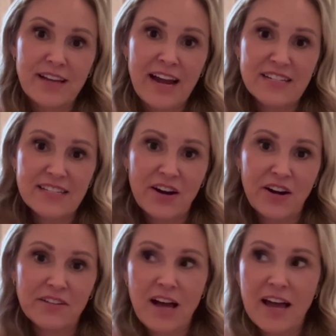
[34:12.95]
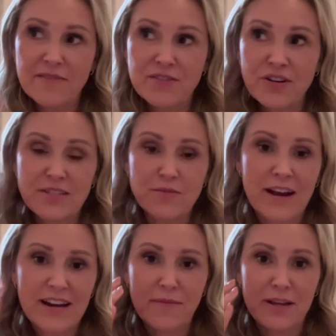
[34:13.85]
I just carry a lot of stress
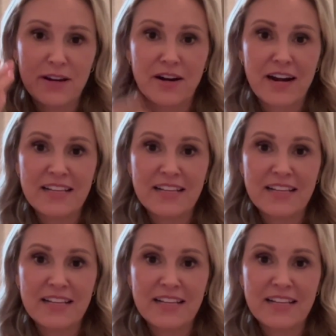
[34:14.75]
right up here.